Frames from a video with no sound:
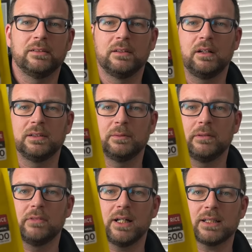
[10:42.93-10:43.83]
carne with
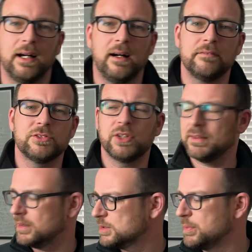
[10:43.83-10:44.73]
rice. I haven't tried
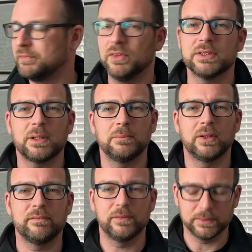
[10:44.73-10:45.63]
those before, so I'm
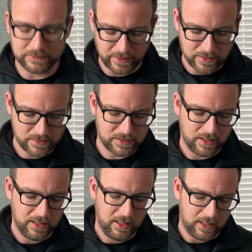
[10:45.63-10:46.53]
looking forward to those.
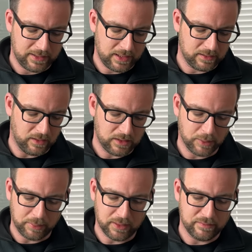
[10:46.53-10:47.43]
And then I got a
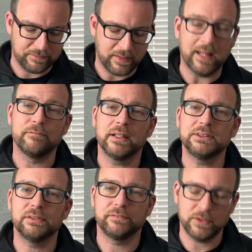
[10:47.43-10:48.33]
couple of
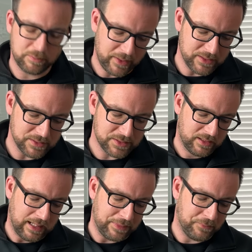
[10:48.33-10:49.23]
Adventure Food meals.
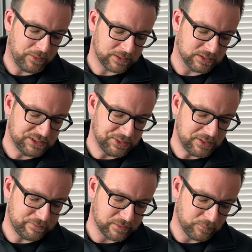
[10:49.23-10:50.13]
I thought I'd got 2
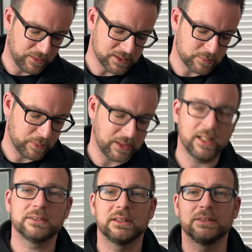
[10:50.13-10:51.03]
different ones, but I
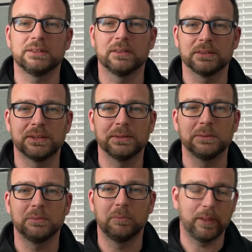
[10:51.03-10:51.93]
actually just got 2
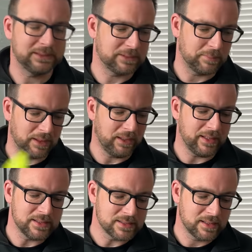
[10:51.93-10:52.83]
pasta
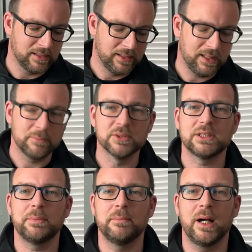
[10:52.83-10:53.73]
bolognese. Must
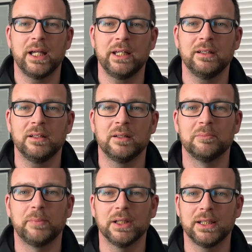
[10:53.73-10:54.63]
have been my inner
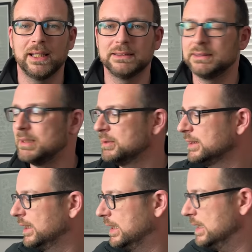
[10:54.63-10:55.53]
bolognese demon
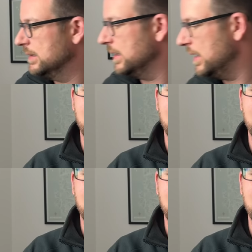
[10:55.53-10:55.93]
kicking in there.